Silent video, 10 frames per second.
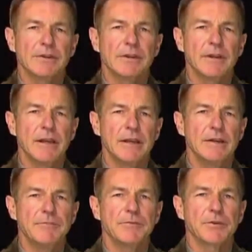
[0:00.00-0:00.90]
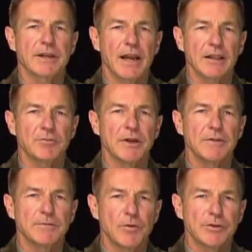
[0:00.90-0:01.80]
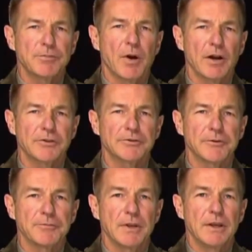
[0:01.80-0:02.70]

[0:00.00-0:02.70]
to the need for calibrated force posture